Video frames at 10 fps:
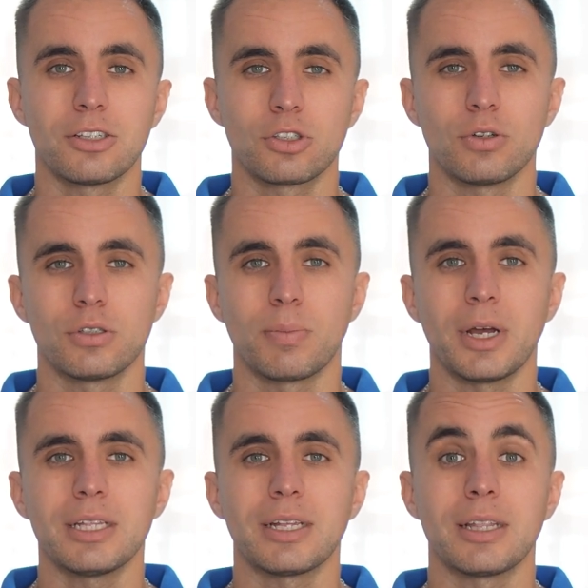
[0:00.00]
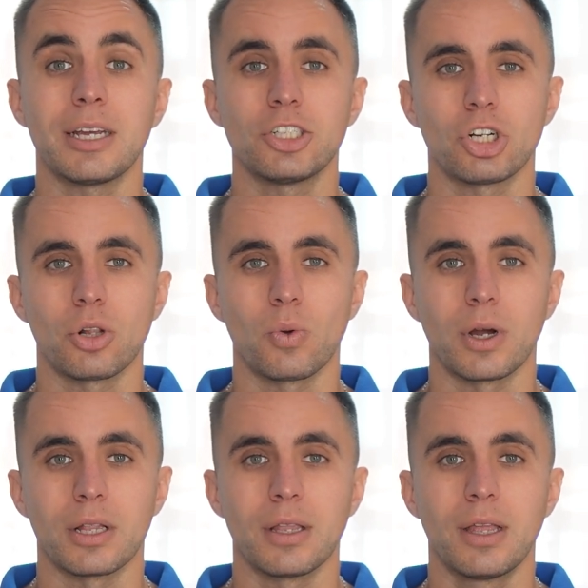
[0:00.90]
so it's better natural
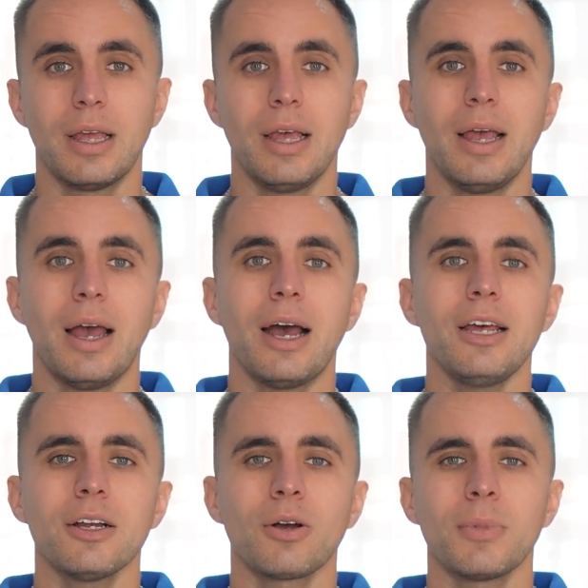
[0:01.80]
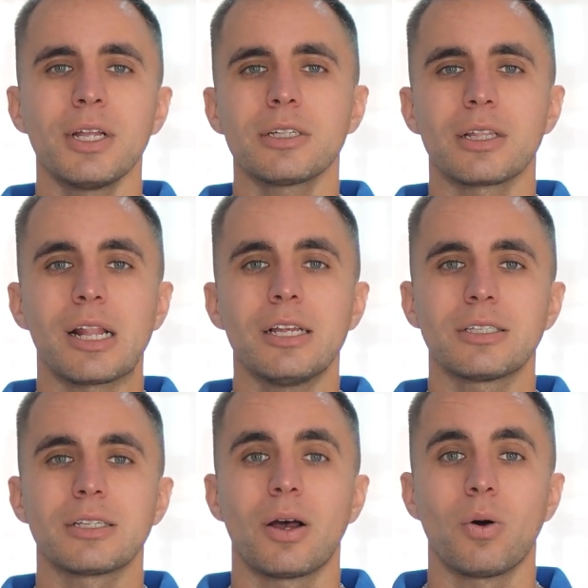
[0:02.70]
one. I recommend at least